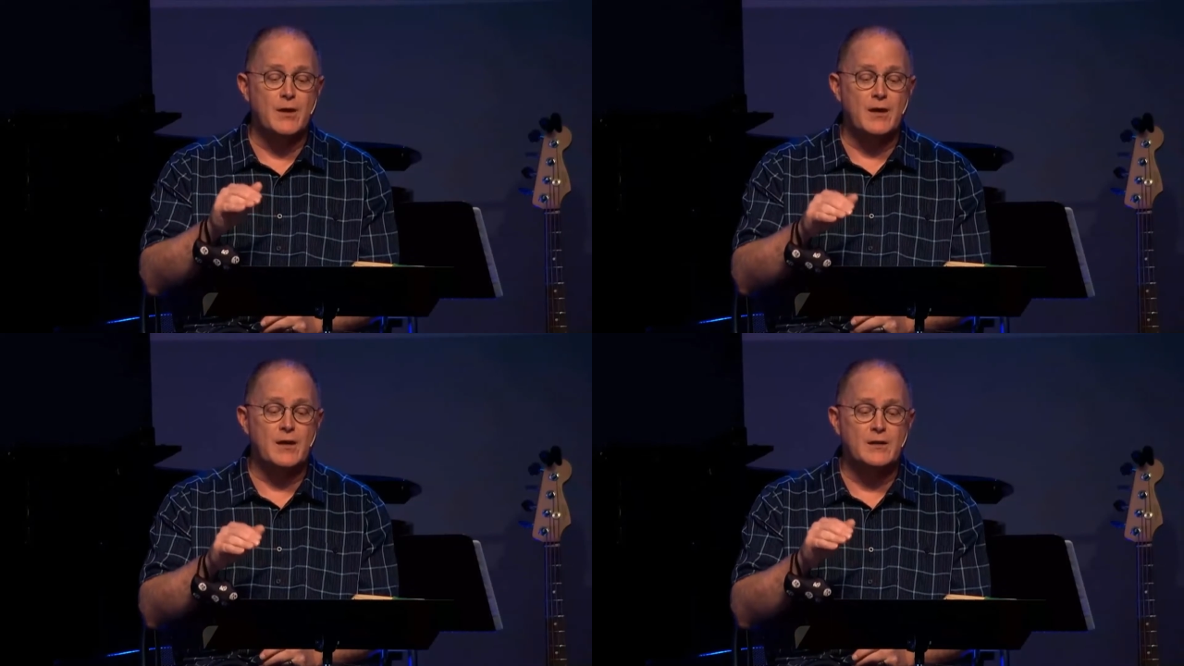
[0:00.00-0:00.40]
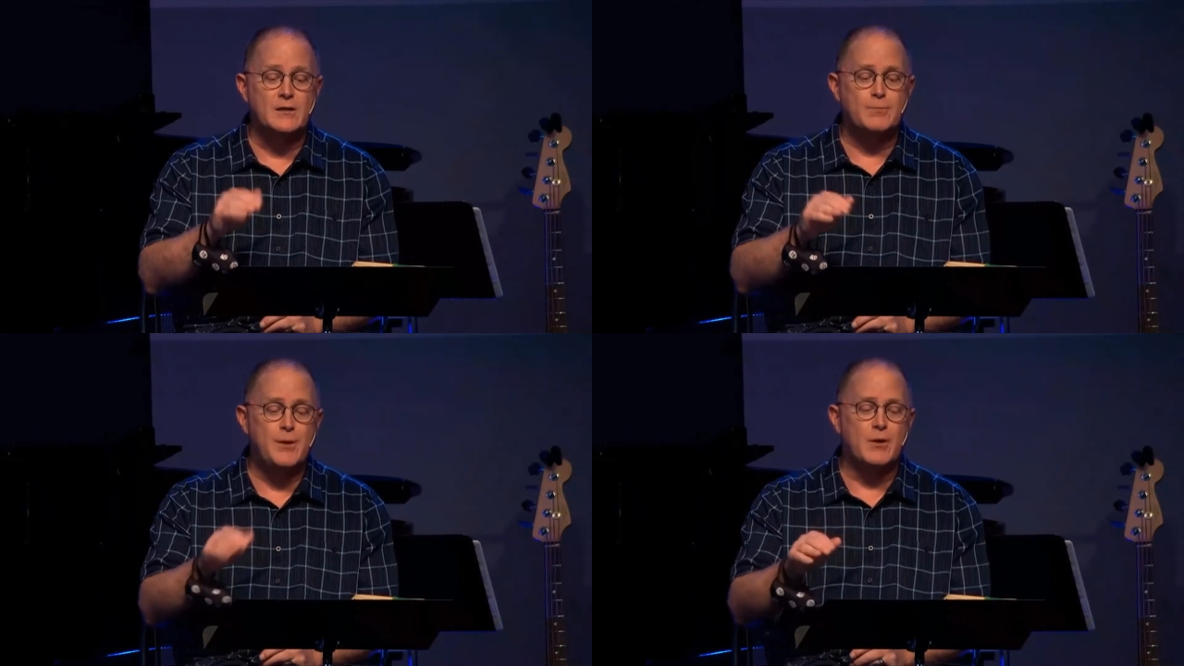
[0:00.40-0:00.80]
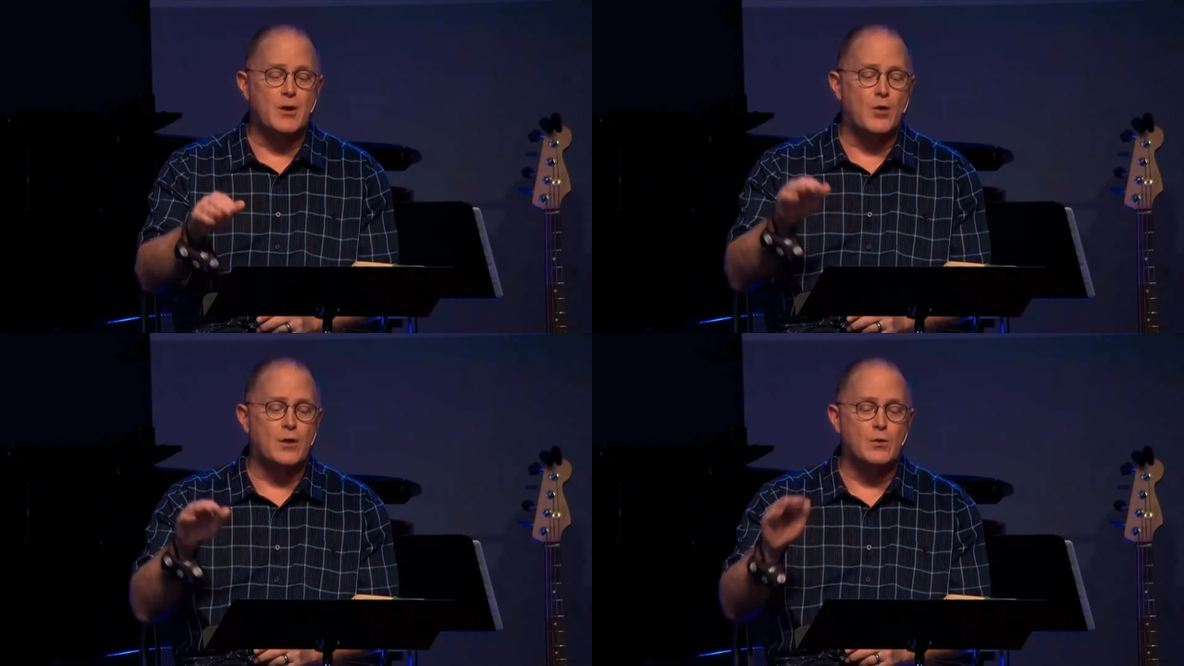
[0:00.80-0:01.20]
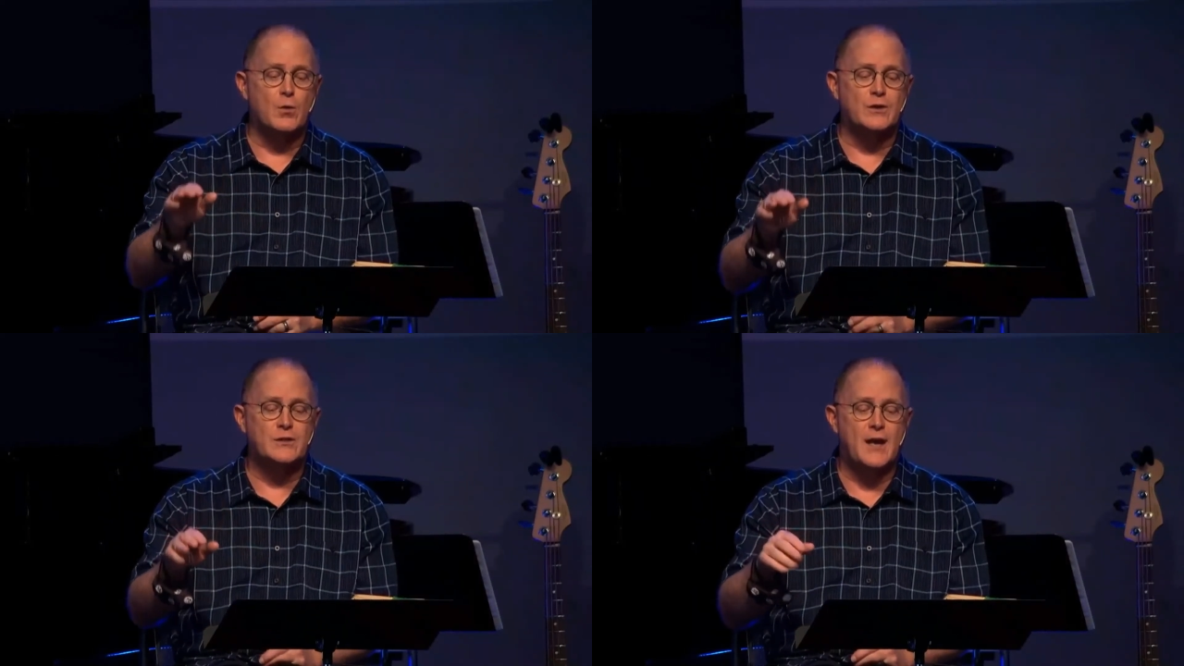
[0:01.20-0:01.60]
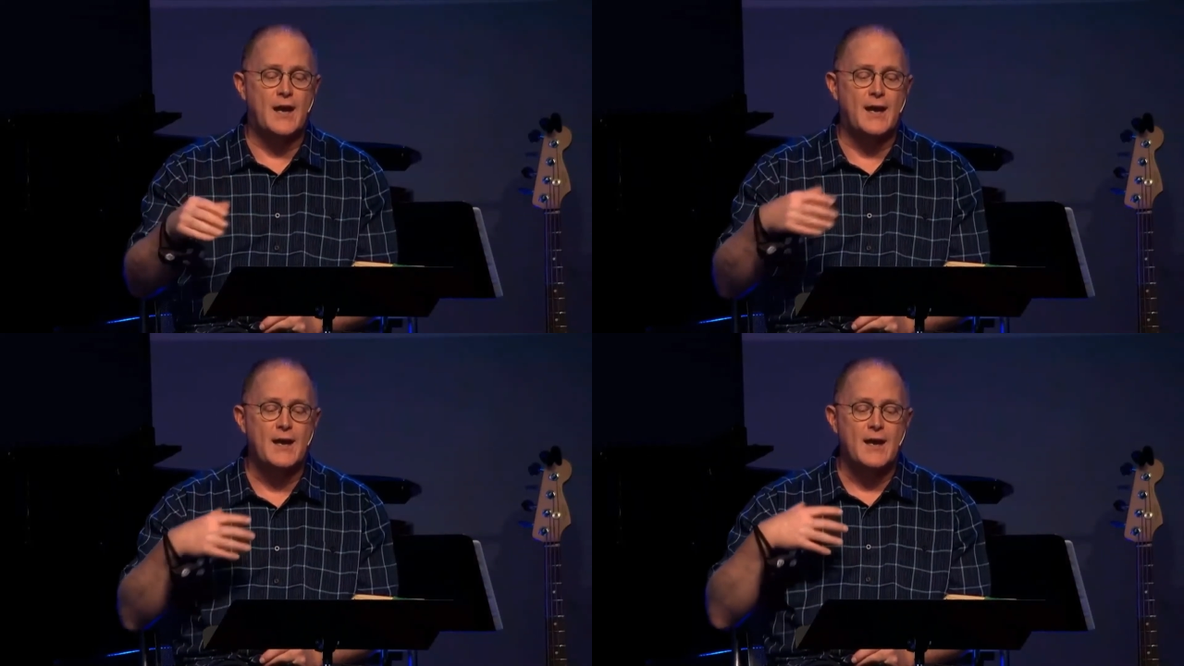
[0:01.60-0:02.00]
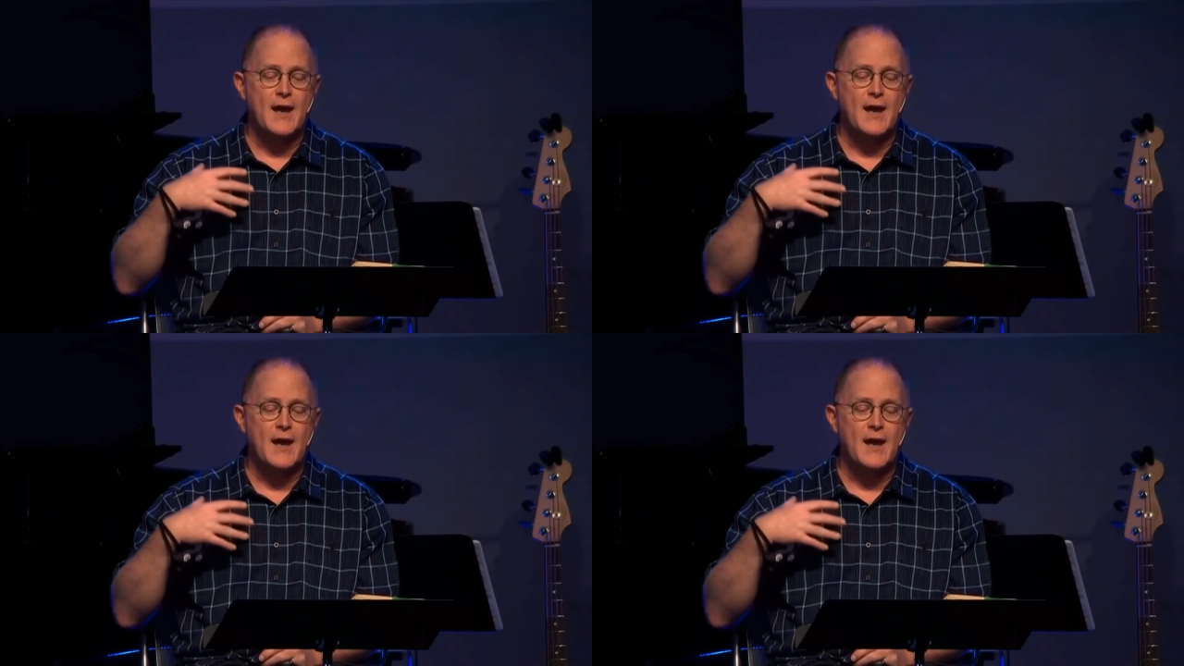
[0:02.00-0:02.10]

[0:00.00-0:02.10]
in the Spirit on the Lord's day,